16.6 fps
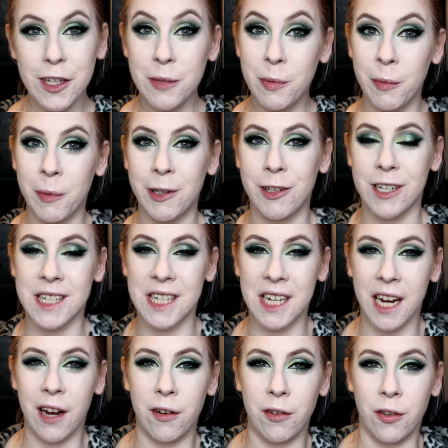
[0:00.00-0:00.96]
I've just put my
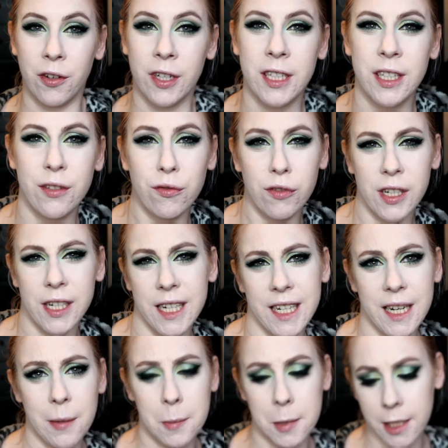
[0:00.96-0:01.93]
dressing gown on because it's
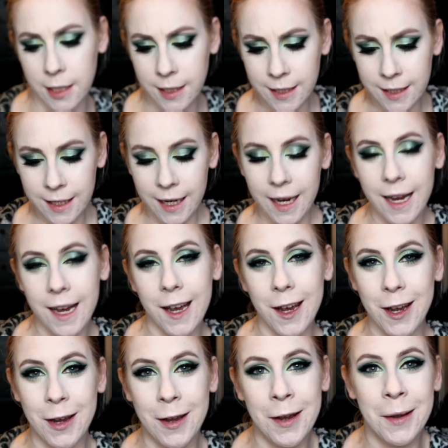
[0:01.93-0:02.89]
really nippy.
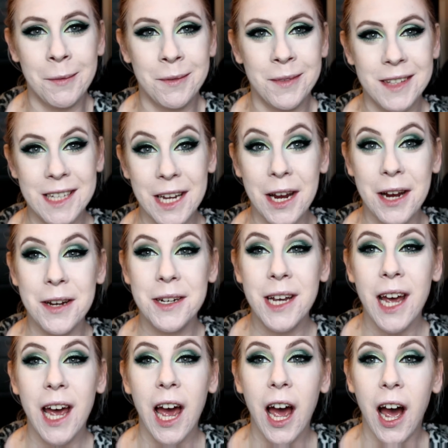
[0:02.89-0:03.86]
So
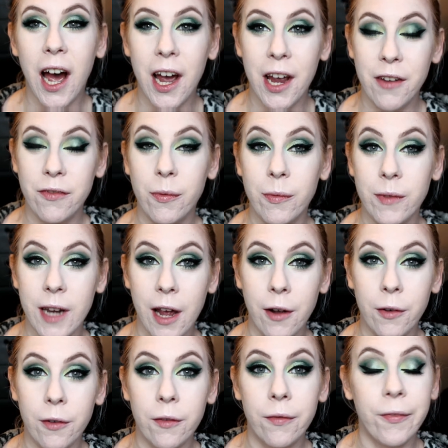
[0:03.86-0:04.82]
I've
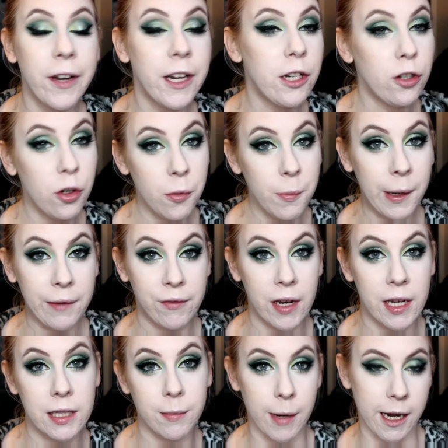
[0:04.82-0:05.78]
now finished all my
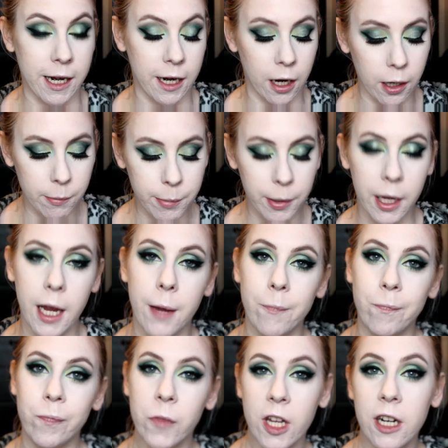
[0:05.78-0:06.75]
face makeup.
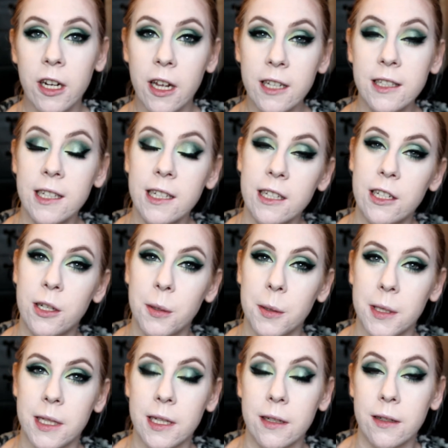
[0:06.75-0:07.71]
Last thing to
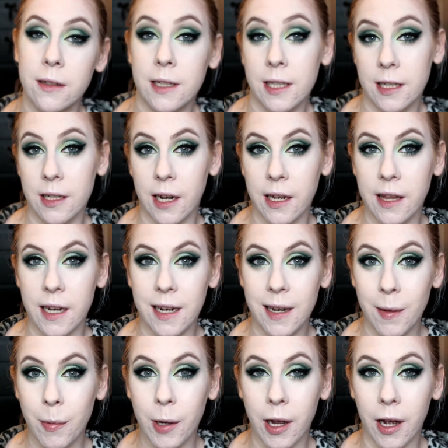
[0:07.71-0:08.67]
do is to decide the
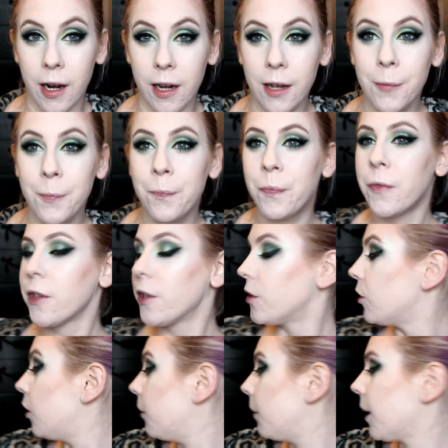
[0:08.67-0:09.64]
lip colour.
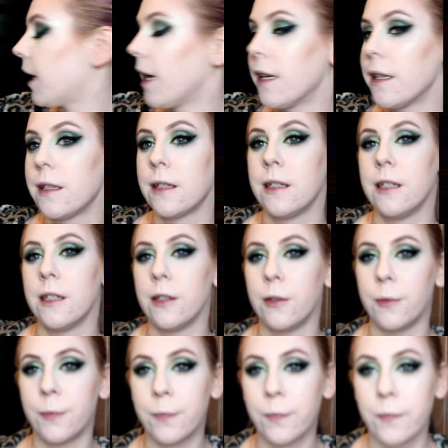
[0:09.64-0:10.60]
Sorry, my cat's
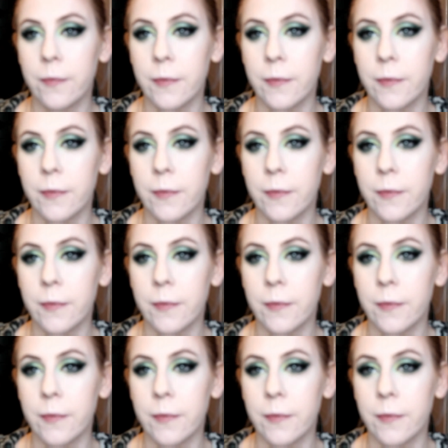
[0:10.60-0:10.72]
still...